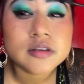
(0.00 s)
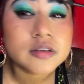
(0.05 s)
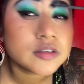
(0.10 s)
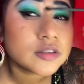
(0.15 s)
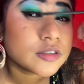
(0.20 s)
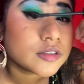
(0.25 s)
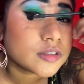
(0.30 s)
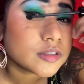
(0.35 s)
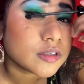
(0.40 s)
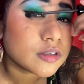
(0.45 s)

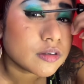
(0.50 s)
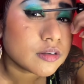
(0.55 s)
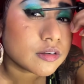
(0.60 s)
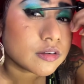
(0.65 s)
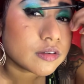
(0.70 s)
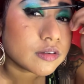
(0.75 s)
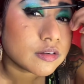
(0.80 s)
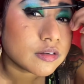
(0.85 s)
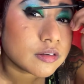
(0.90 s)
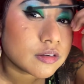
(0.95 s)

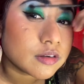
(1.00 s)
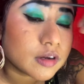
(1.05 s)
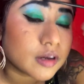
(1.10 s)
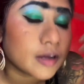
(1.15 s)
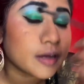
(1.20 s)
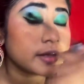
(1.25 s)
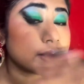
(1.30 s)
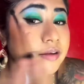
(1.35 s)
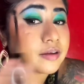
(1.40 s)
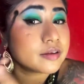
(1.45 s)
So
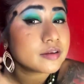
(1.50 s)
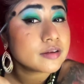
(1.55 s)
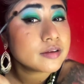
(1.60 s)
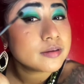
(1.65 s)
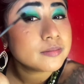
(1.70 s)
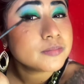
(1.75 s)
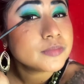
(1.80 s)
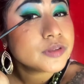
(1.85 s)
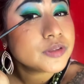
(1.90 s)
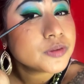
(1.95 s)

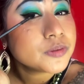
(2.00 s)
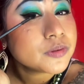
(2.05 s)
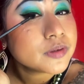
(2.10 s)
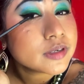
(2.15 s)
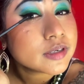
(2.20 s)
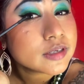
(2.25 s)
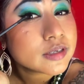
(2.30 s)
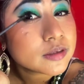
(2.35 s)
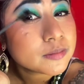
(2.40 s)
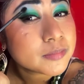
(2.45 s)
I'm
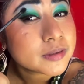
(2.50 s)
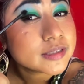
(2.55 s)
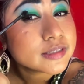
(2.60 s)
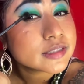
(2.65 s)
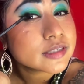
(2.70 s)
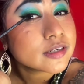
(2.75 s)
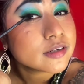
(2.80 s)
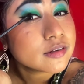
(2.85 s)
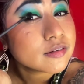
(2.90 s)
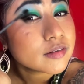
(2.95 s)
doing the
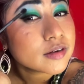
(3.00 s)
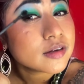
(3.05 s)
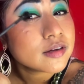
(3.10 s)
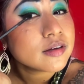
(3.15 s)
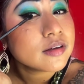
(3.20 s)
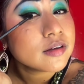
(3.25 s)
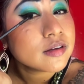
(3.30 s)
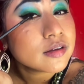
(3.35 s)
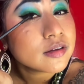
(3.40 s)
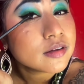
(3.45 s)
mascara.